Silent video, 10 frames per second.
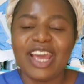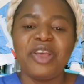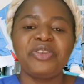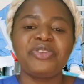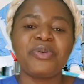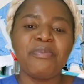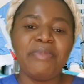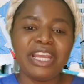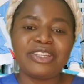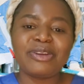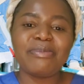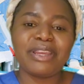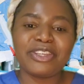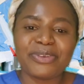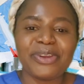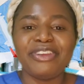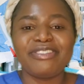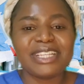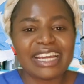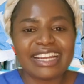So make sure you've
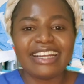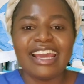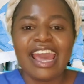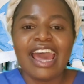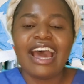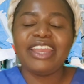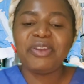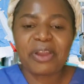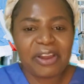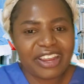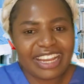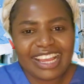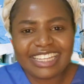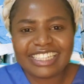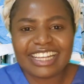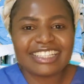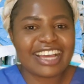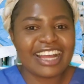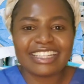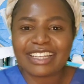done your calculations
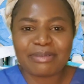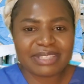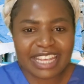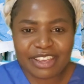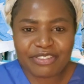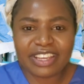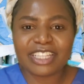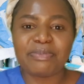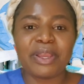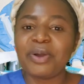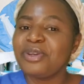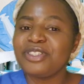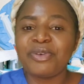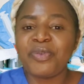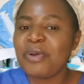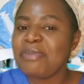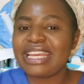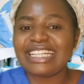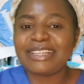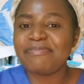and some savings, because you won't be
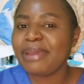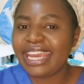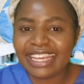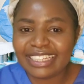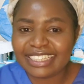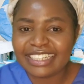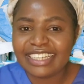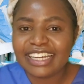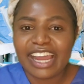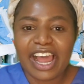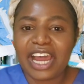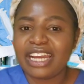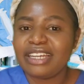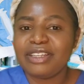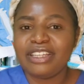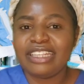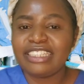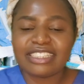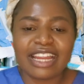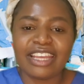getting paid.
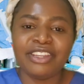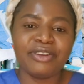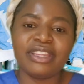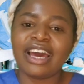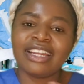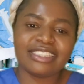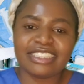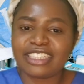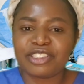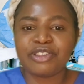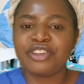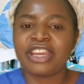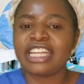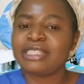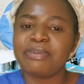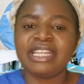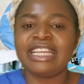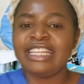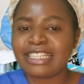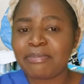Just like, you know, the anesthetic associate, you're getting paid at
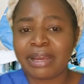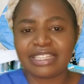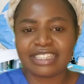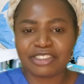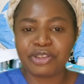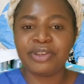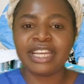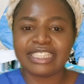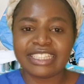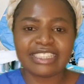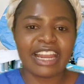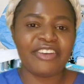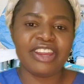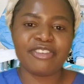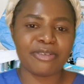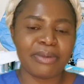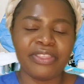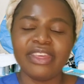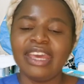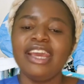least a band 6, so you're getting a salary every month.
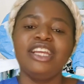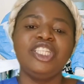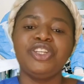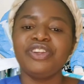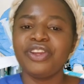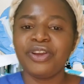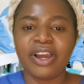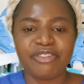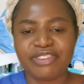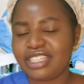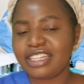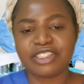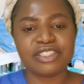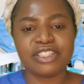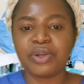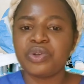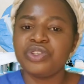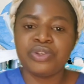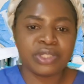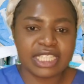During your physician associate course,
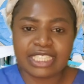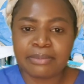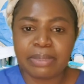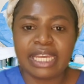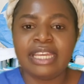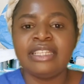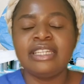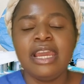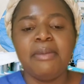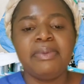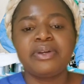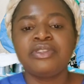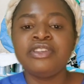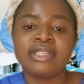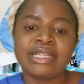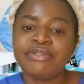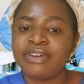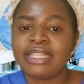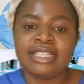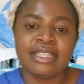you're not getting paid, because you're
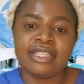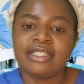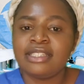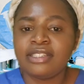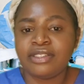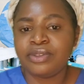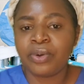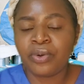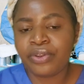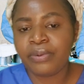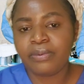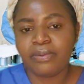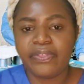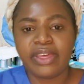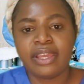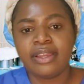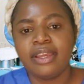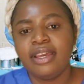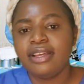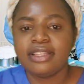self-funding this. This is your own thing.
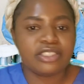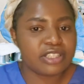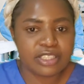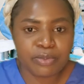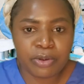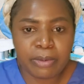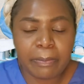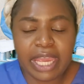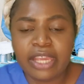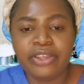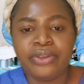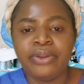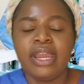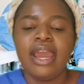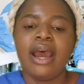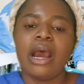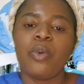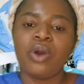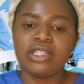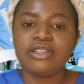The trust won't be paying you.
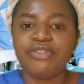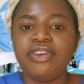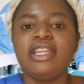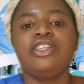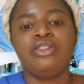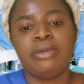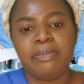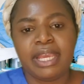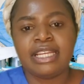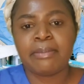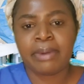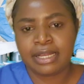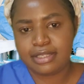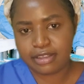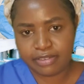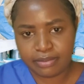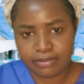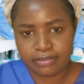Once you finish, you'll be paid at band 7.